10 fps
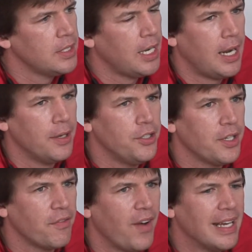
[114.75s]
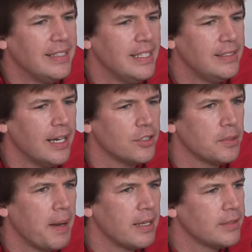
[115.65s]
Uh, you can find details
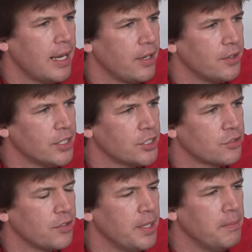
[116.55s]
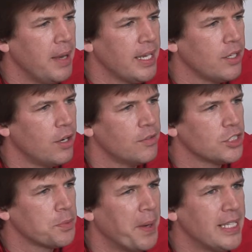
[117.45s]
about that on the extreme makeover
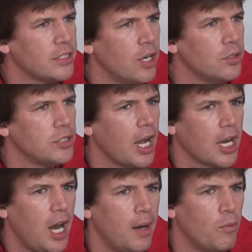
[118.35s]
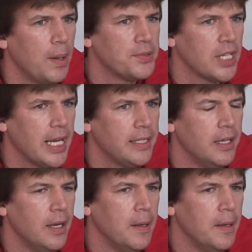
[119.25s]
space coast dot com website.